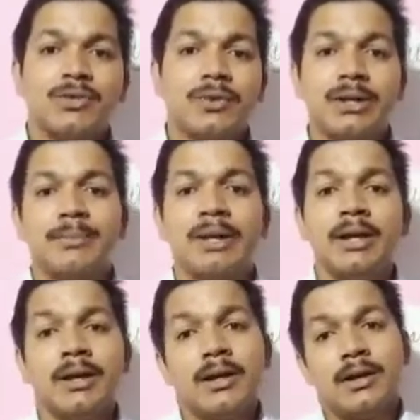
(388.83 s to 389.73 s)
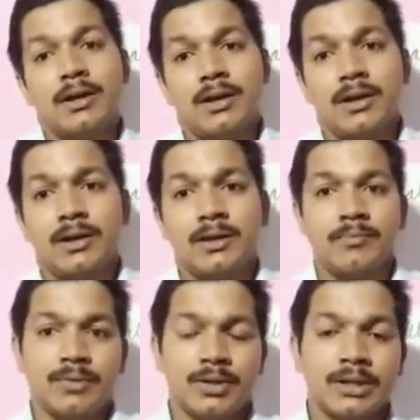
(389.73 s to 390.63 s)
You will be
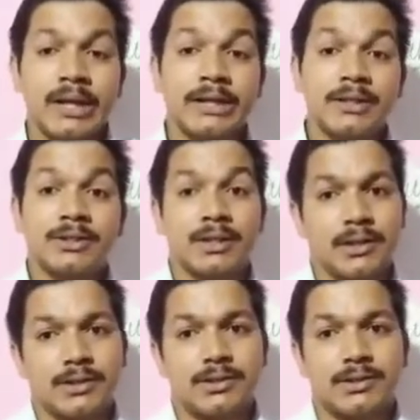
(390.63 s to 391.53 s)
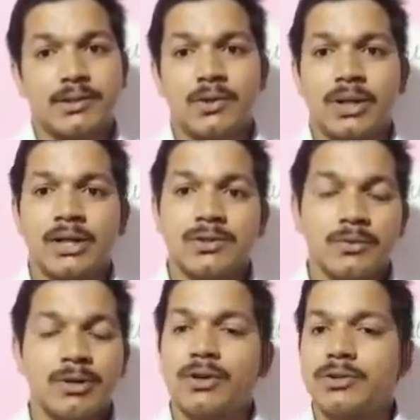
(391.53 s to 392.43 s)
getting sickness. Okay, so
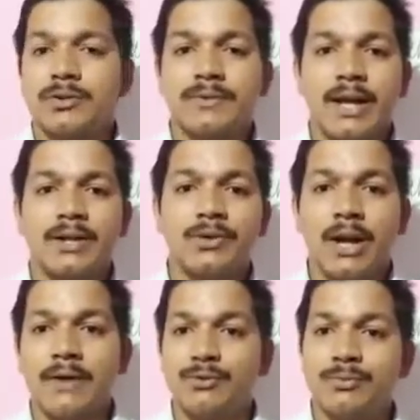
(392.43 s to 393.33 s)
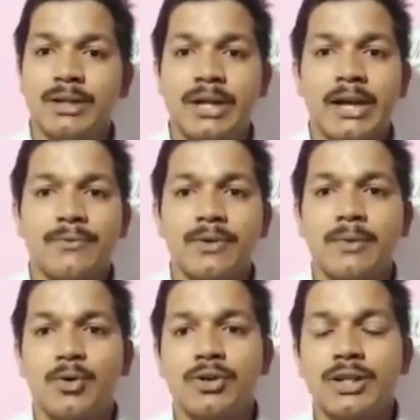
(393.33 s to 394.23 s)
because of that, you have to be careful
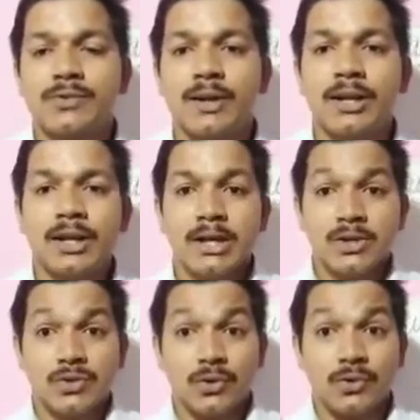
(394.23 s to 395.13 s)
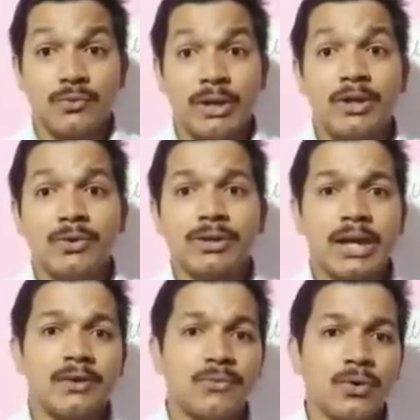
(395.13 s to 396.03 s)
about this one. So when you
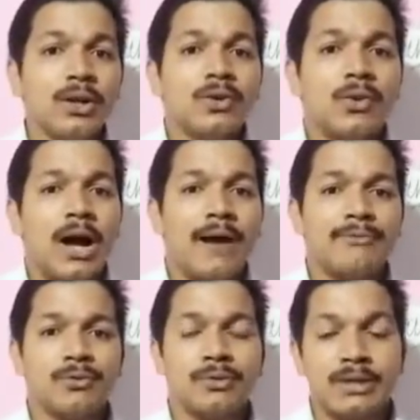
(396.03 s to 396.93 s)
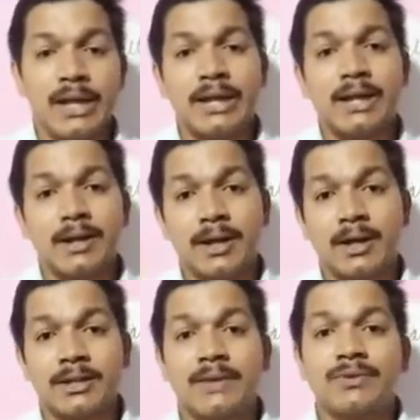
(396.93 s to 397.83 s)
take food, you have to take
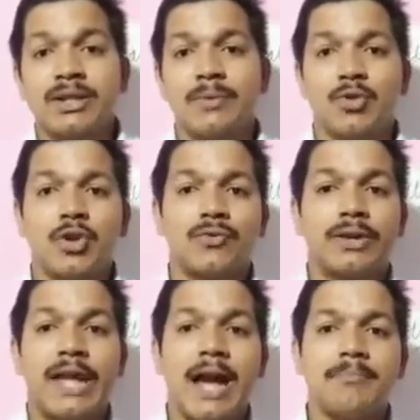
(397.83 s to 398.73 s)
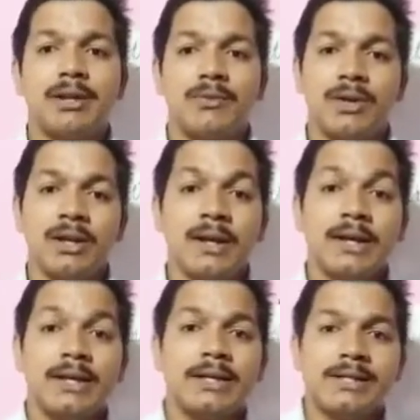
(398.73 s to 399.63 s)
sufficient amount of gap between
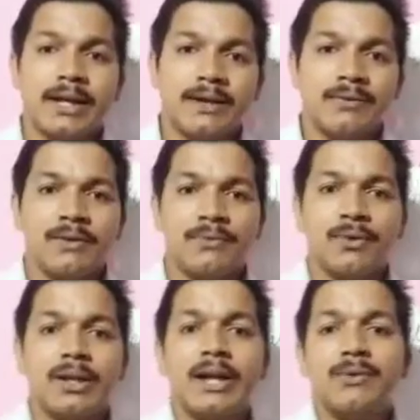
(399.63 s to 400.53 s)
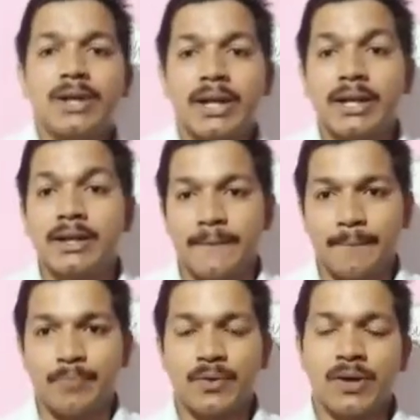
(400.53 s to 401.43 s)
each and every food that we are eating.
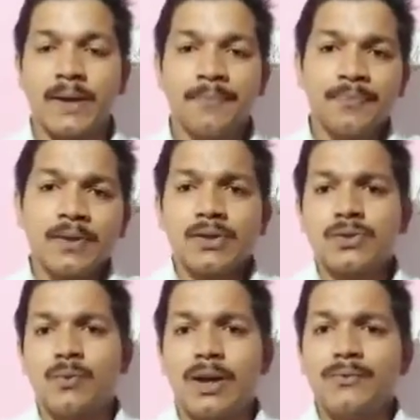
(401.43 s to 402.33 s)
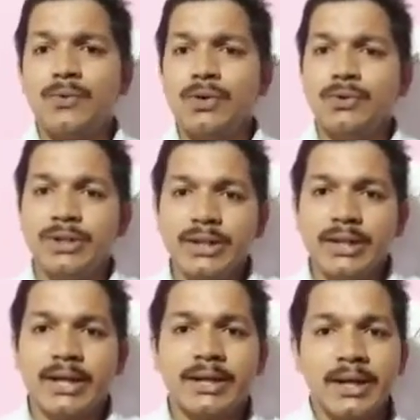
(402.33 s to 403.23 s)
Okay, so one food you eat,
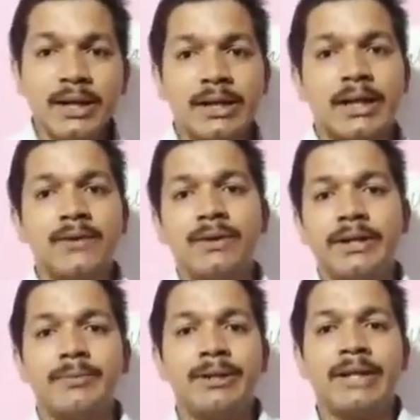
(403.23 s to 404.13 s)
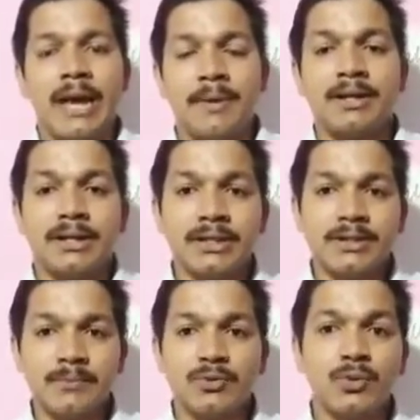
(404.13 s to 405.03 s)
and give little bit gap, at
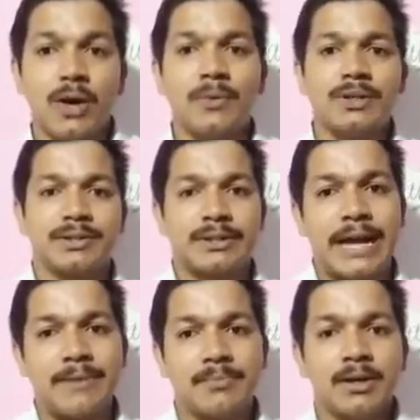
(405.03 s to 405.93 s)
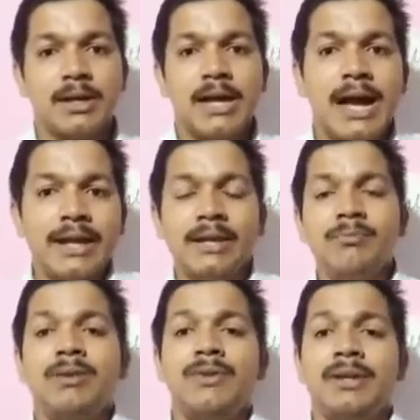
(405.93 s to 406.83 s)
least some 2 hours time, and in
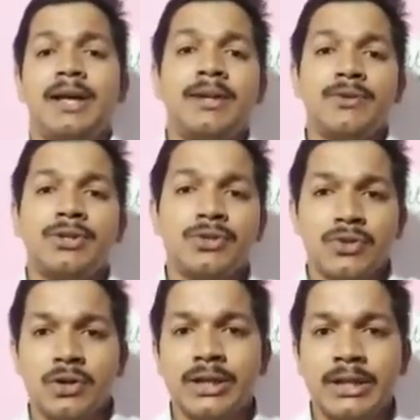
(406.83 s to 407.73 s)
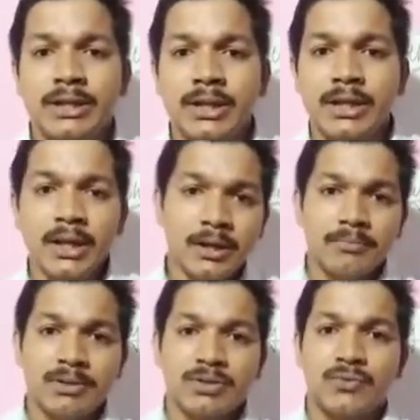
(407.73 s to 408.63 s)
between that you should not eat any
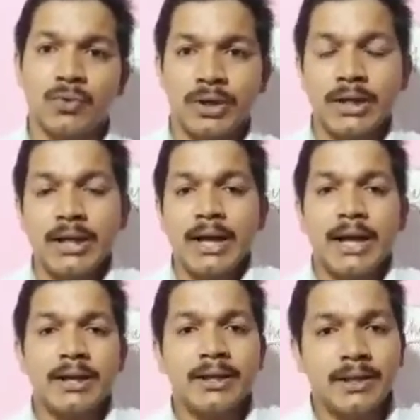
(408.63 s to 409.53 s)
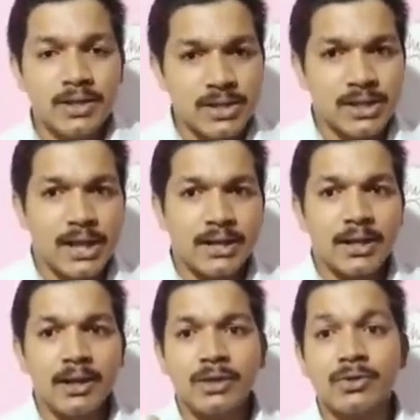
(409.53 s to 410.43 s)
much food. And they say
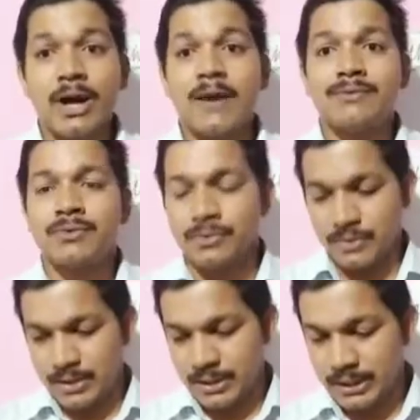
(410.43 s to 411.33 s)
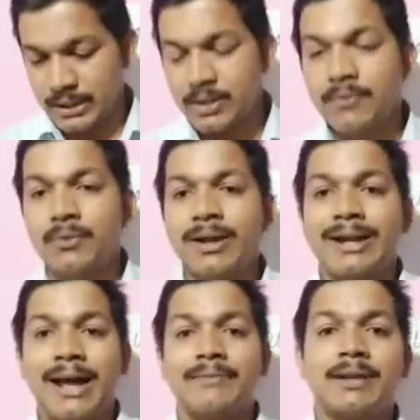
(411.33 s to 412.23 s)
that you have to eat the food,
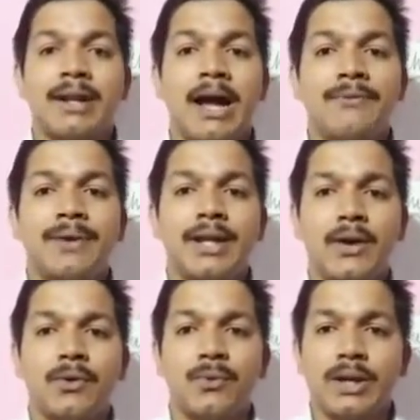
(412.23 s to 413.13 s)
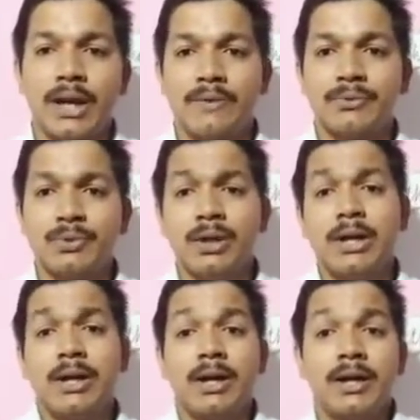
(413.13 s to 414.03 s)
and after half an hour we have to
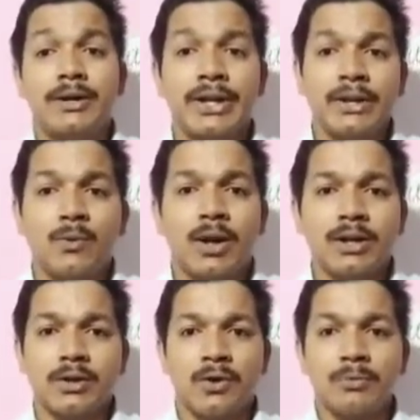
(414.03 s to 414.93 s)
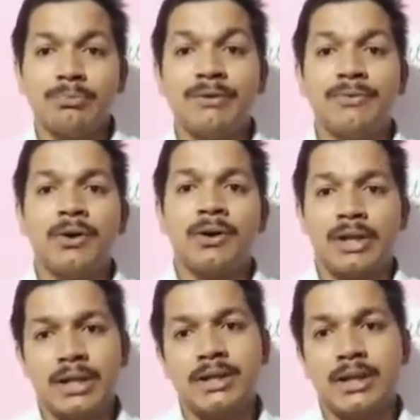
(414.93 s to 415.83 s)
drink water, or before
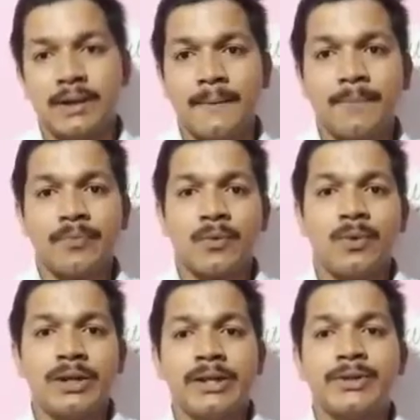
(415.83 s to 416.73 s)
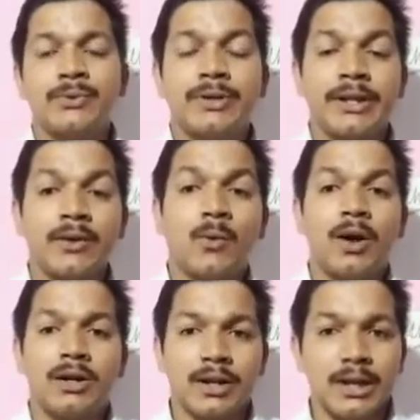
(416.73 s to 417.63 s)
eating we need to drink
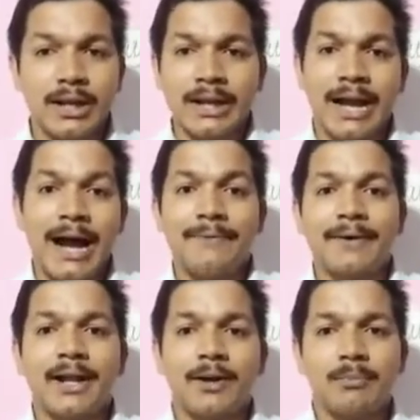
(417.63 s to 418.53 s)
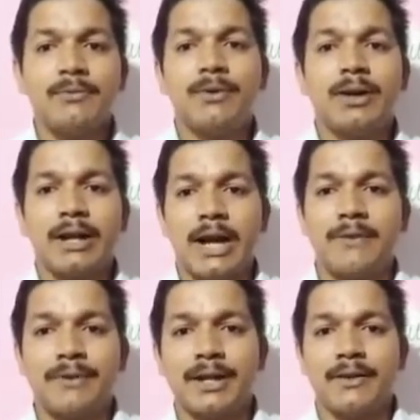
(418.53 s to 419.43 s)
water, like half an hour before and
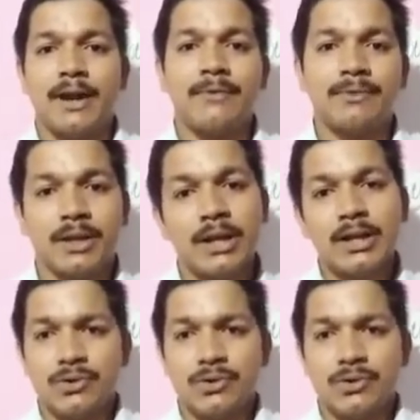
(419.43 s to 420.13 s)
half an hour after.